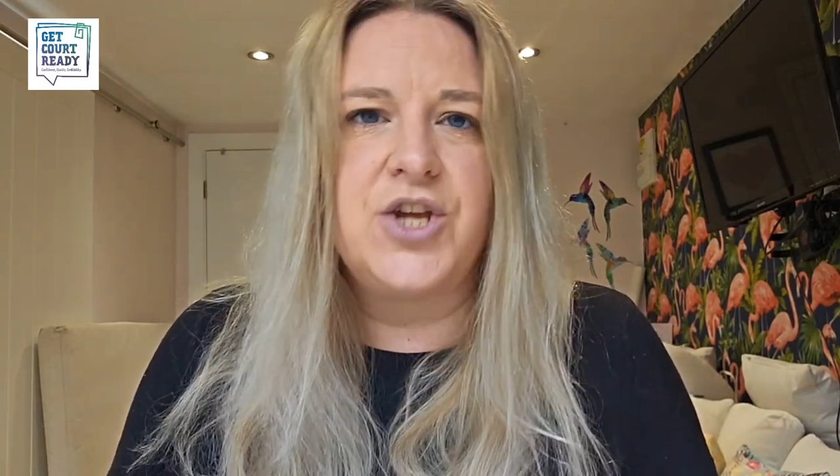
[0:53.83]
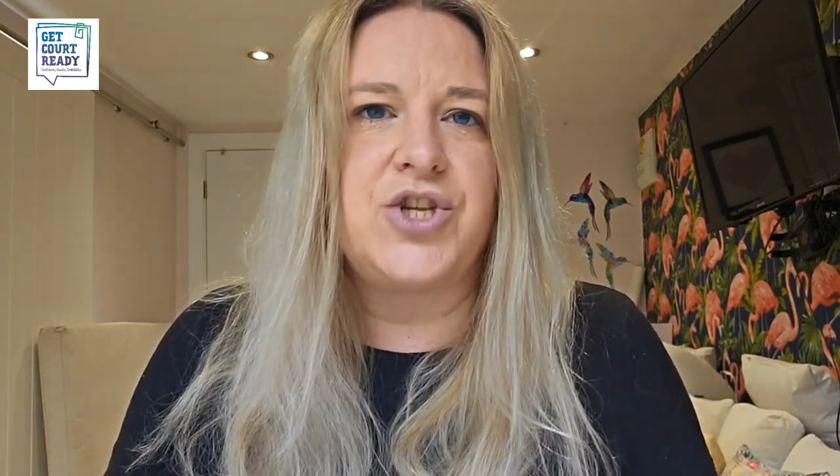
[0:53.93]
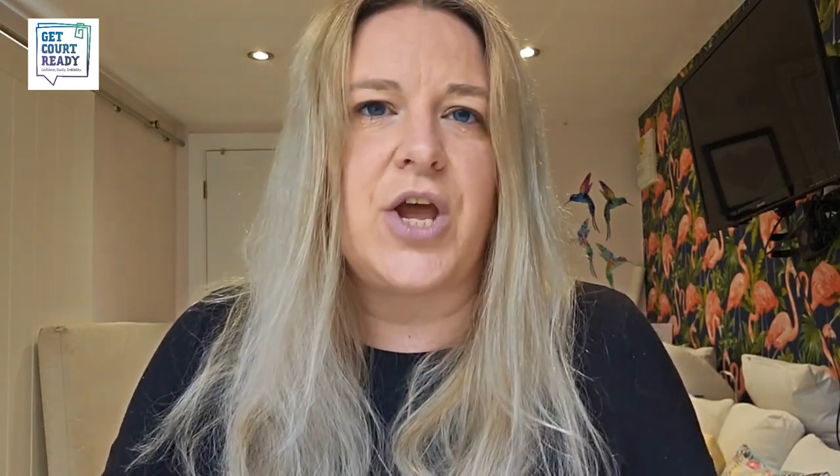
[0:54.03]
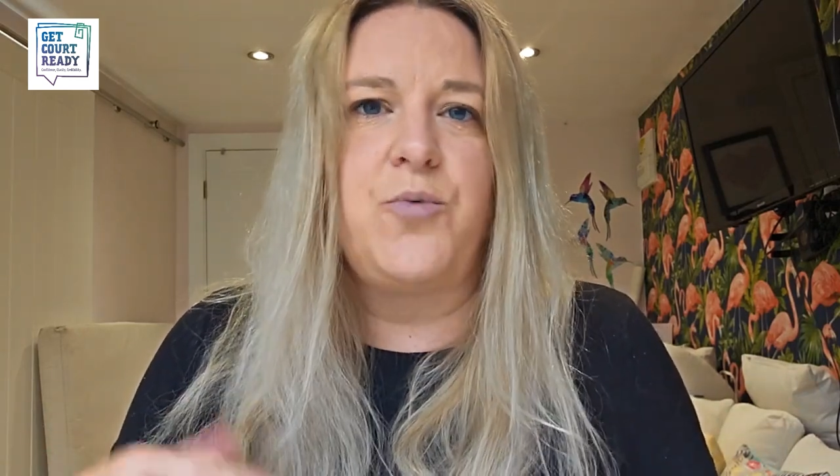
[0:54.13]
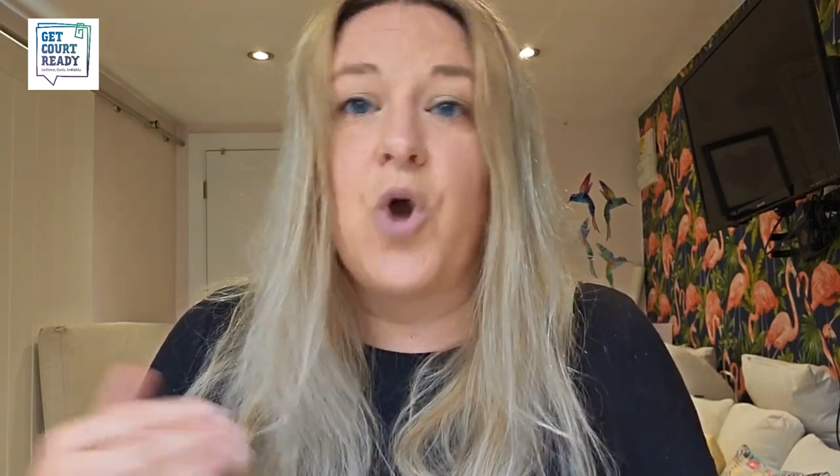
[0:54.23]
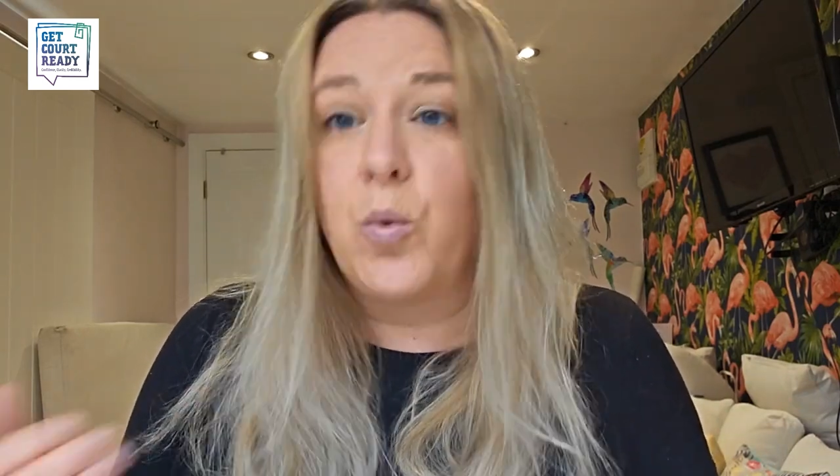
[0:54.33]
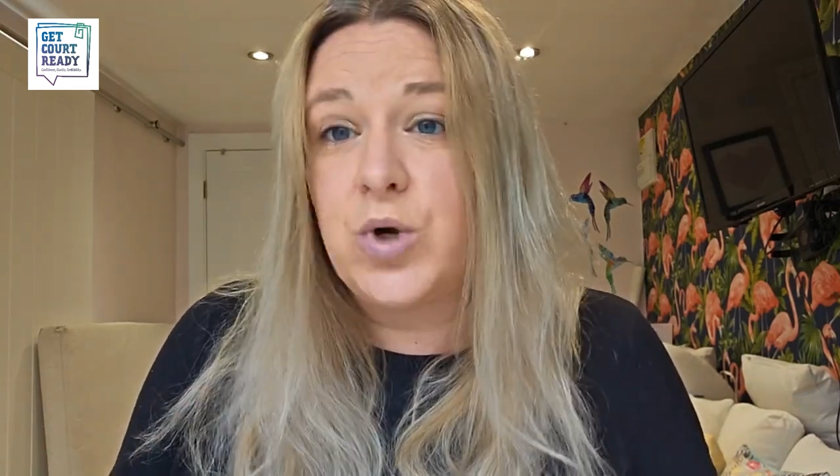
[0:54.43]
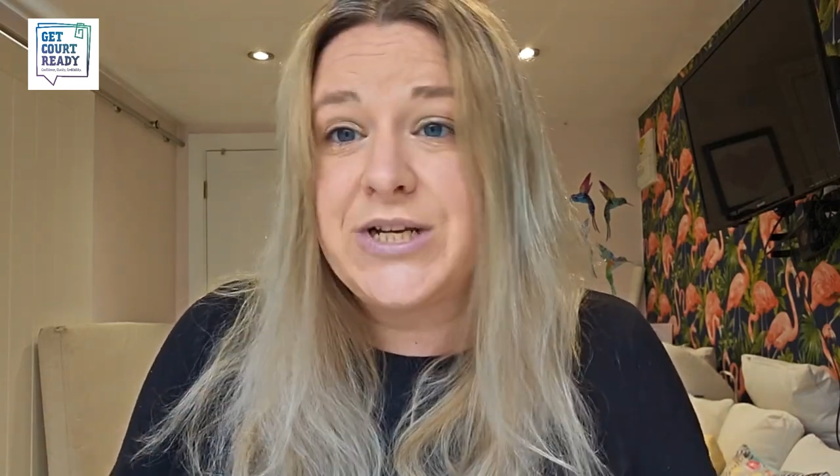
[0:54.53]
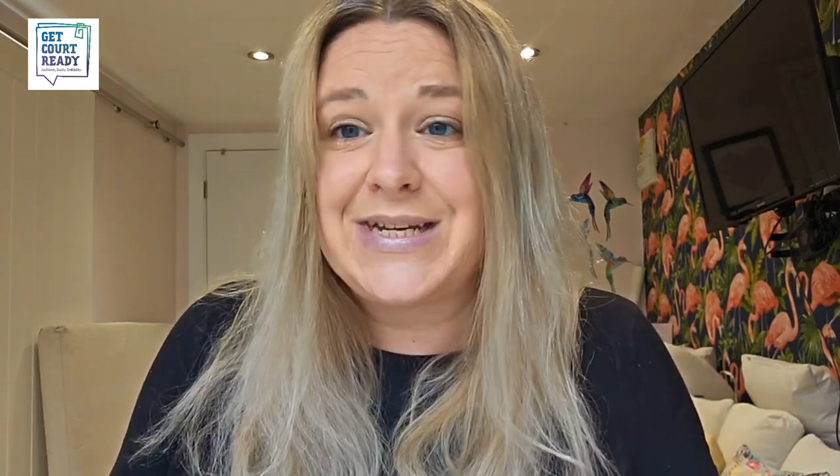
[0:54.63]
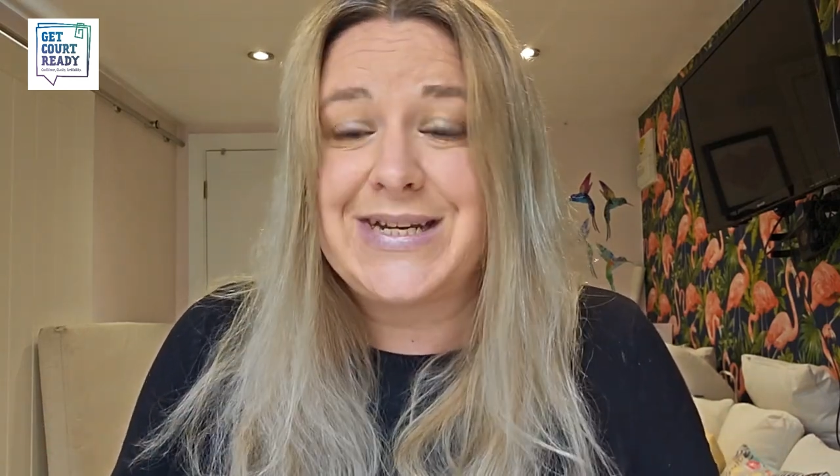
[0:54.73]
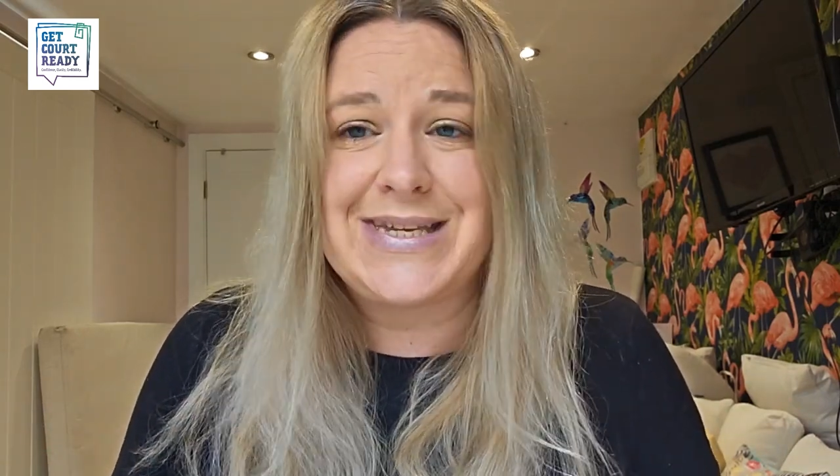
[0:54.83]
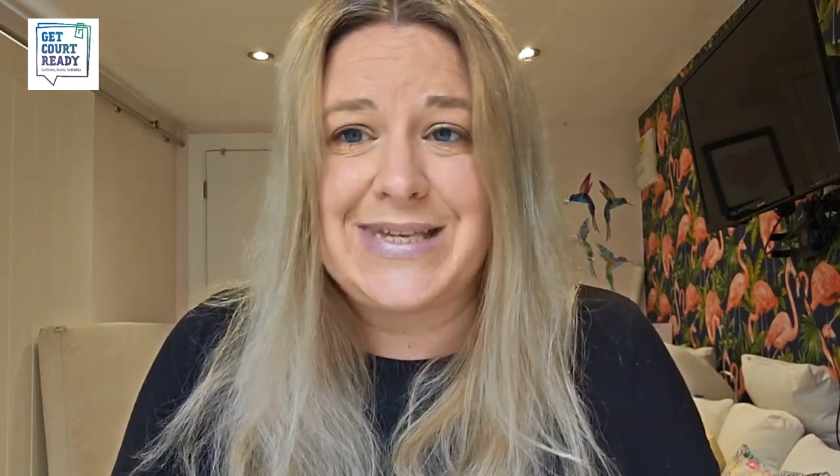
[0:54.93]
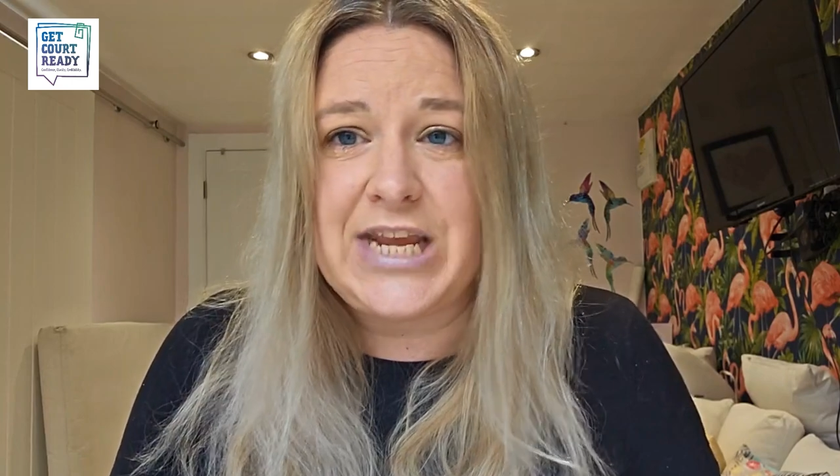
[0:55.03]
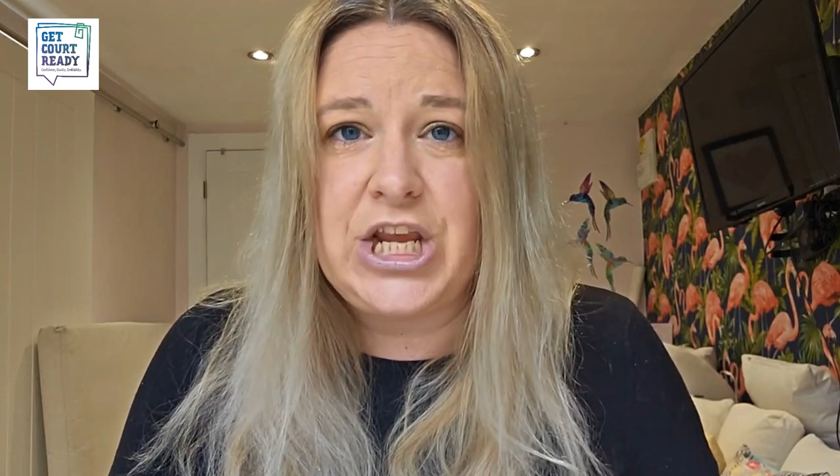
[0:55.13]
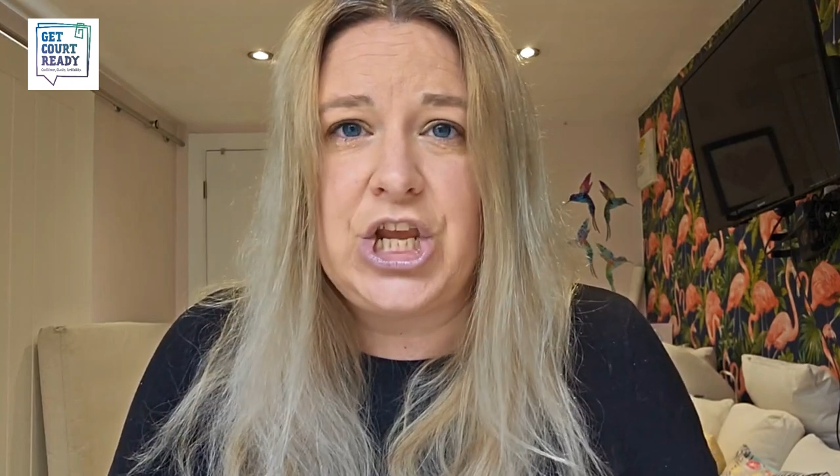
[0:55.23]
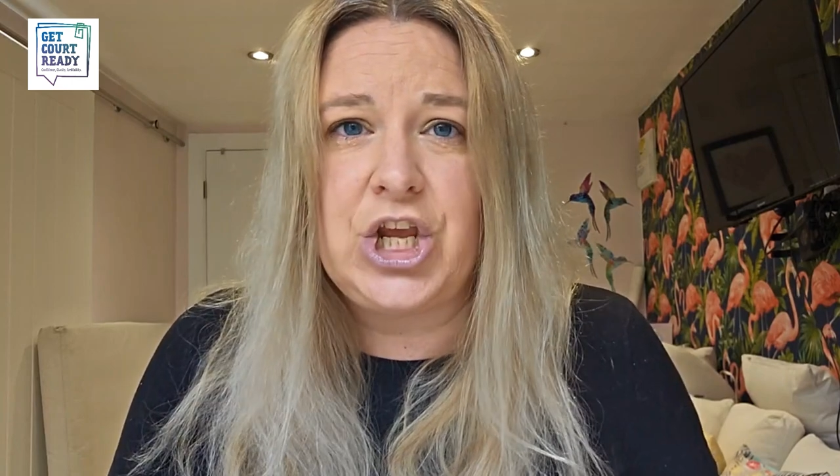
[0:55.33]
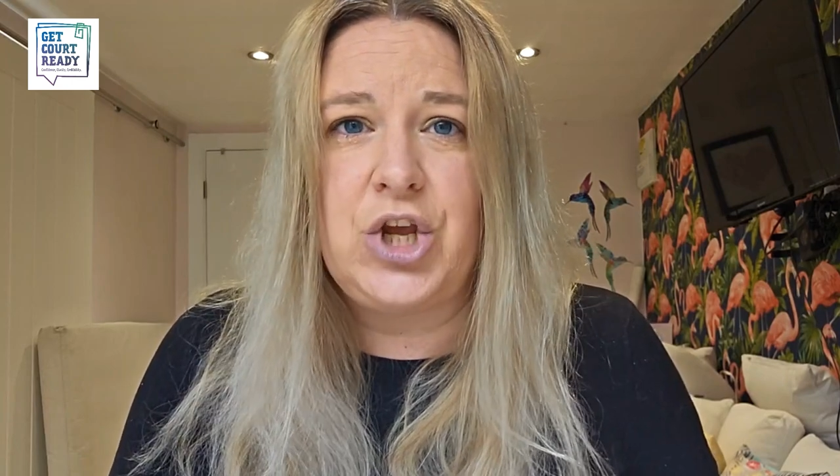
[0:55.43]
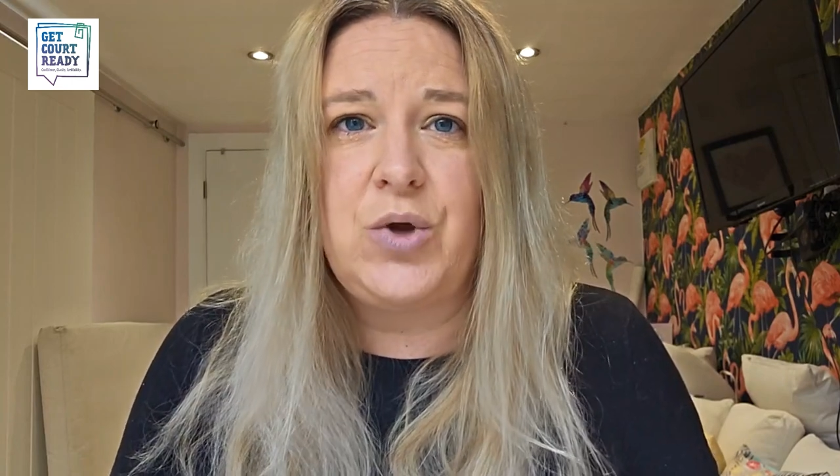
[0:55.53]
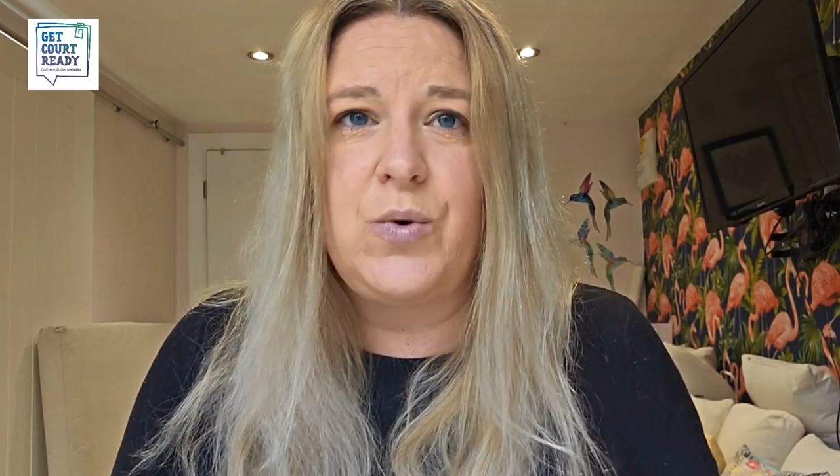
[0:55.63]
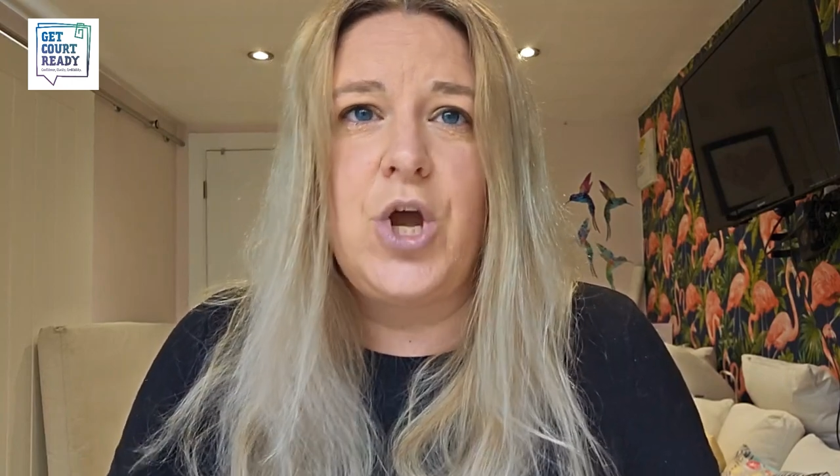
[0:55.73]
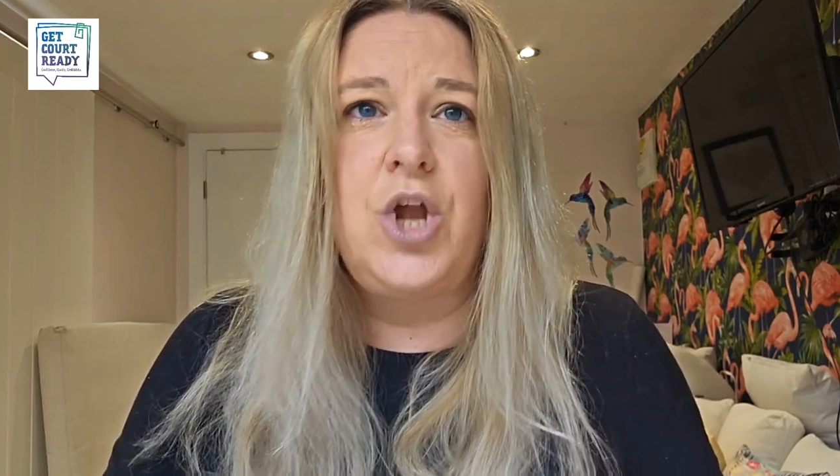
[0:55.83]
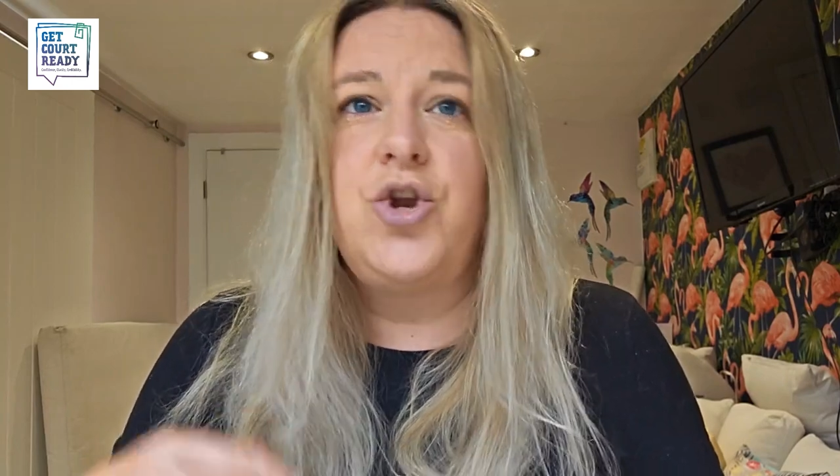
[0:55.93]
So not wanting to see you,